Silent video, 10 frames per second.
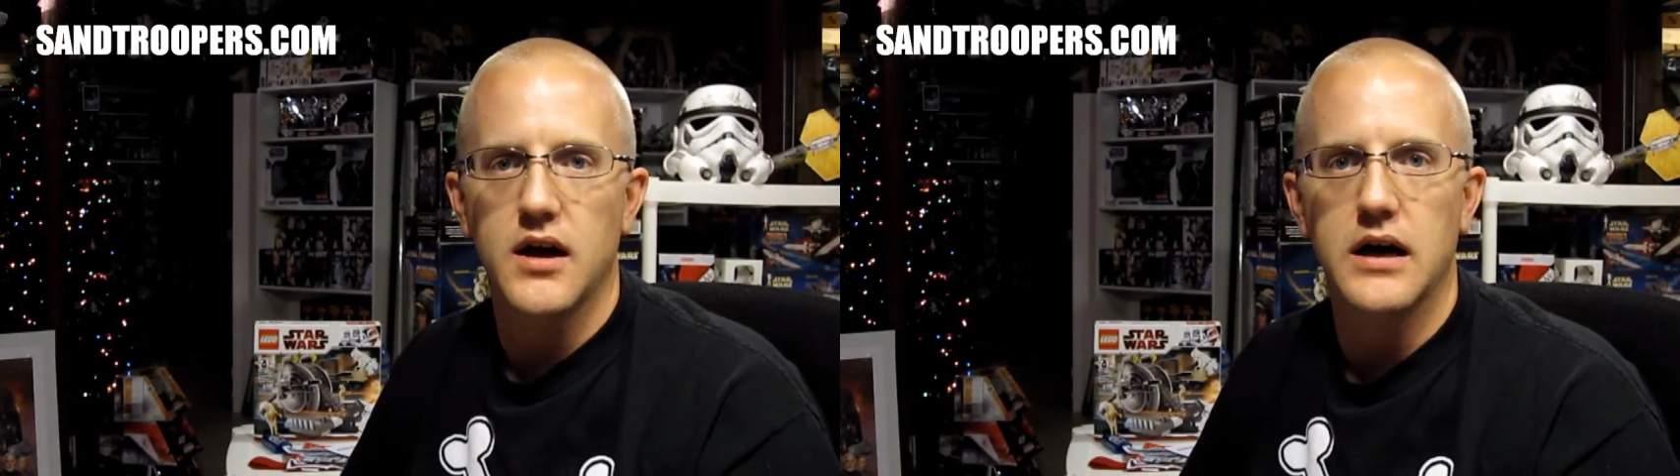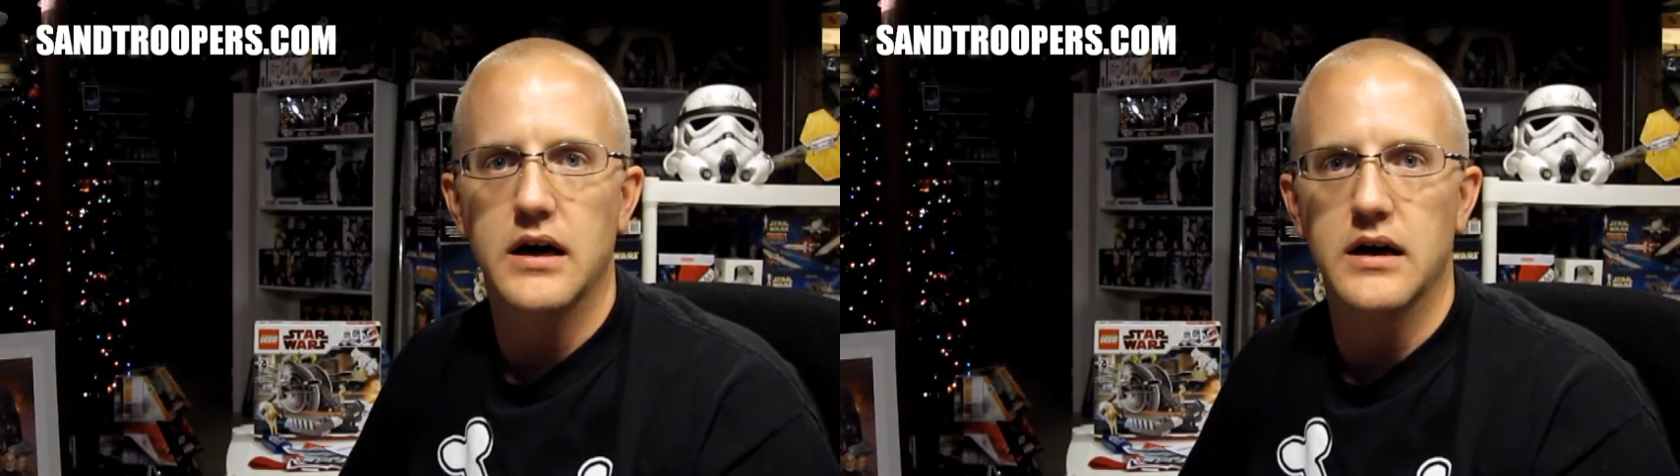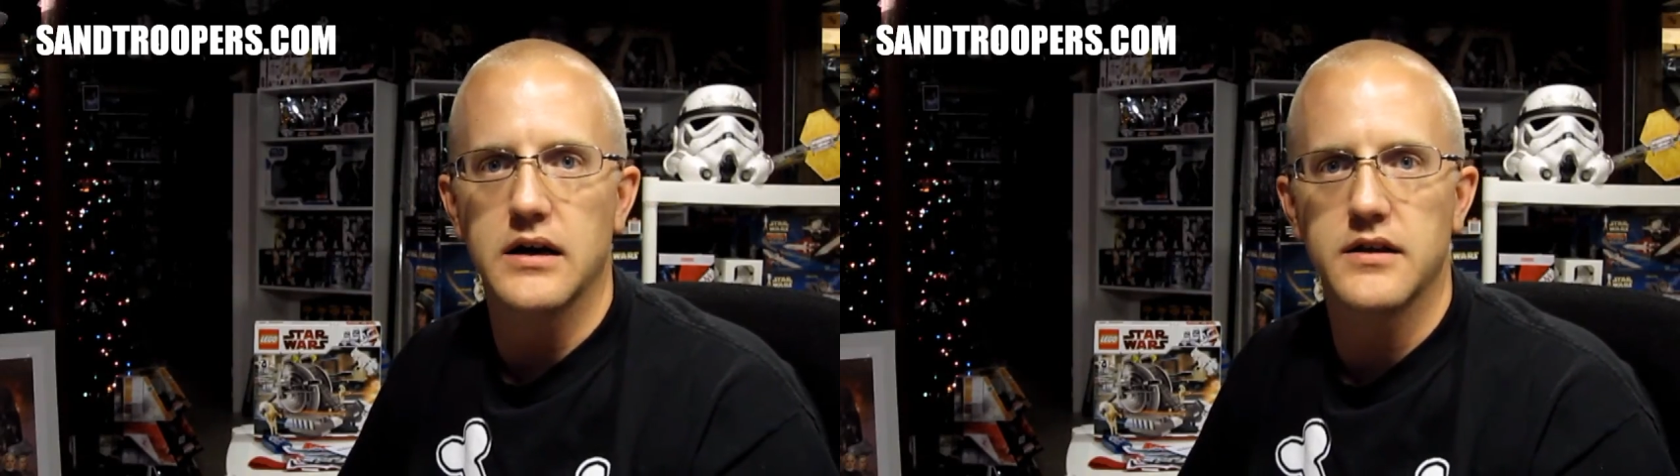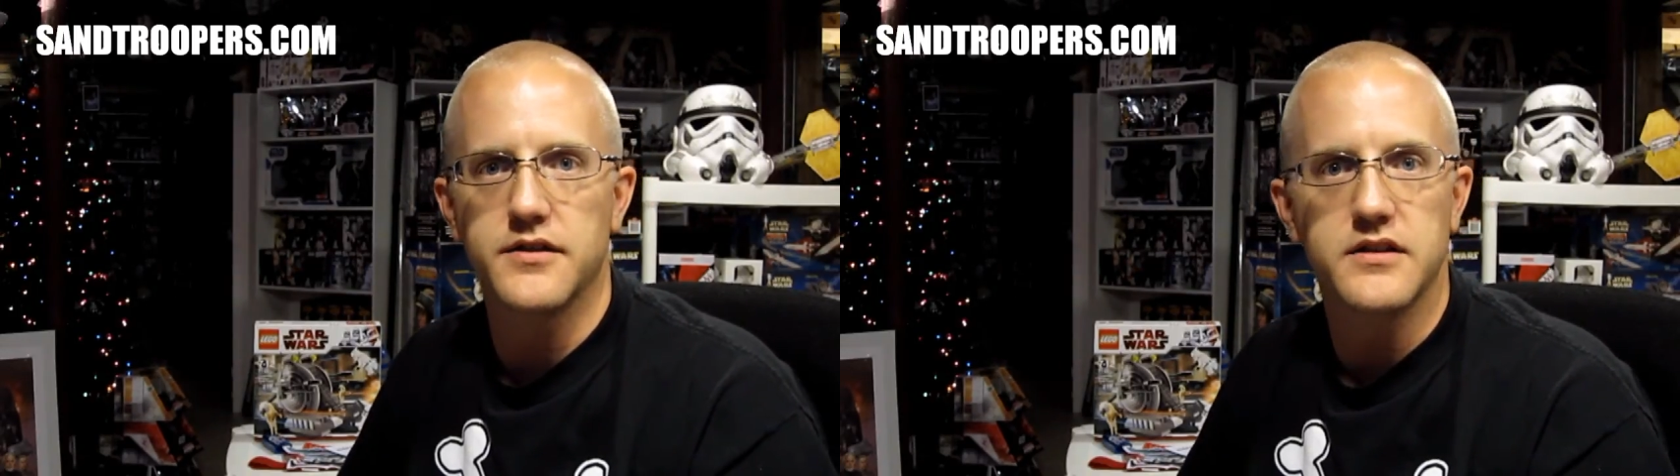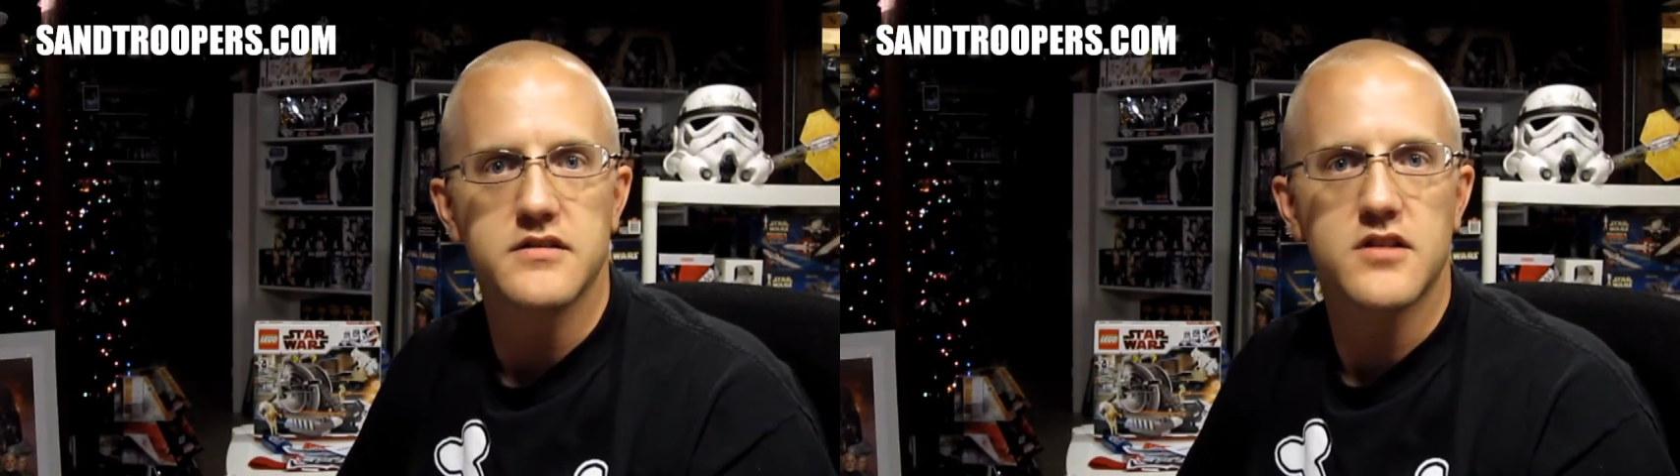
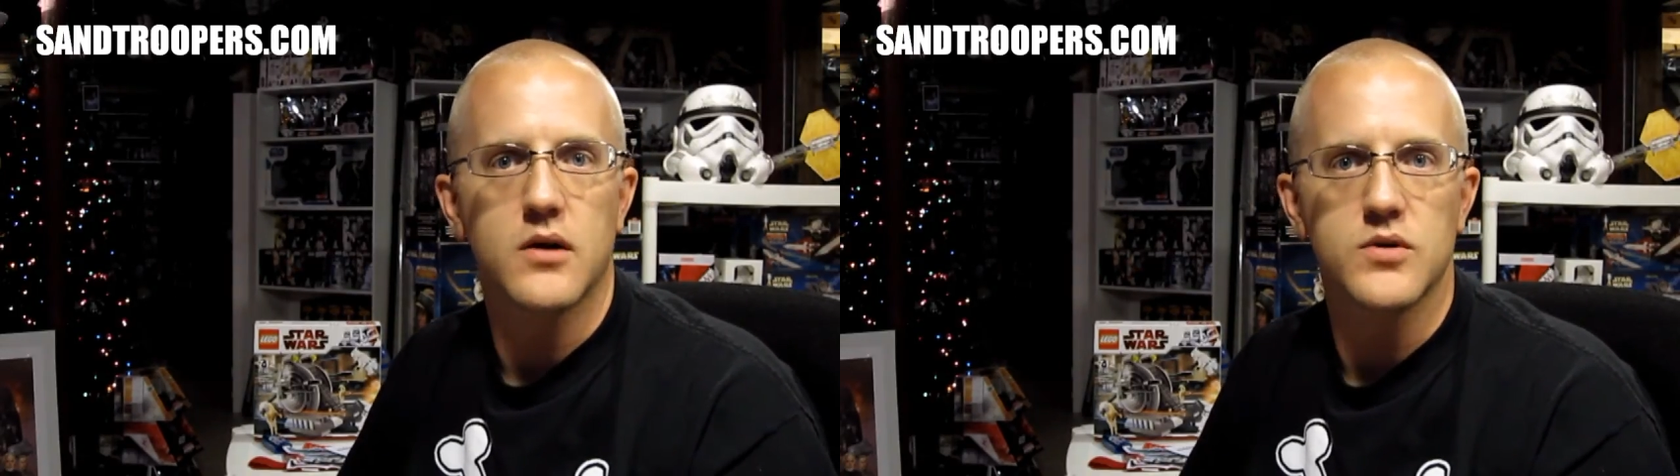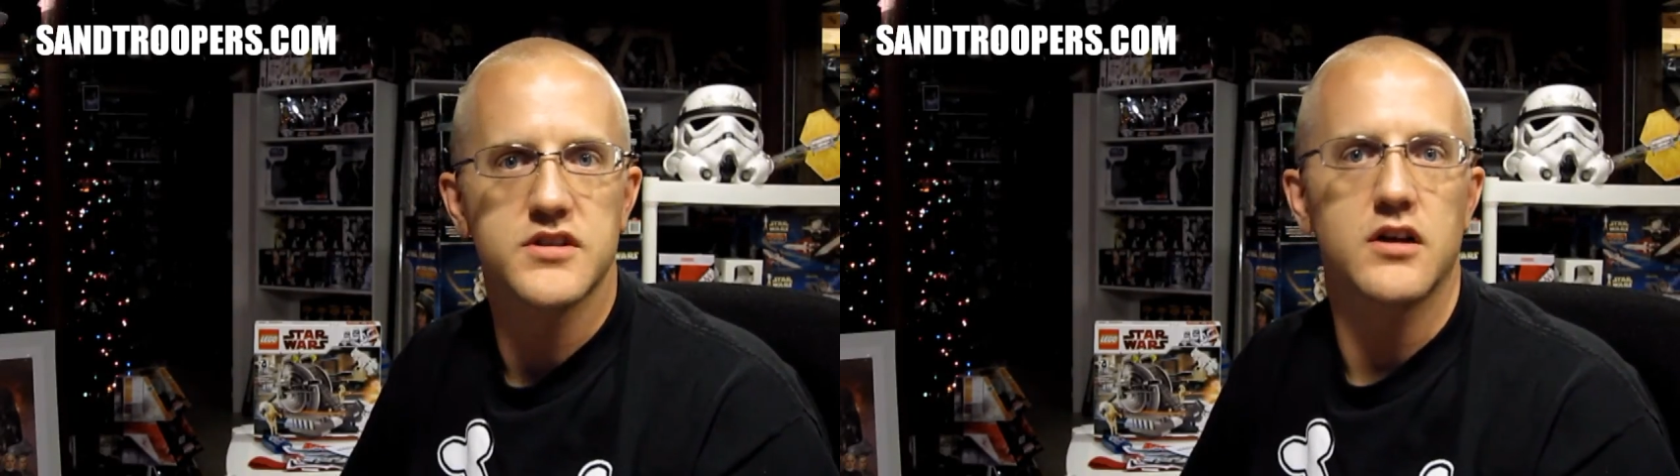the Star Wars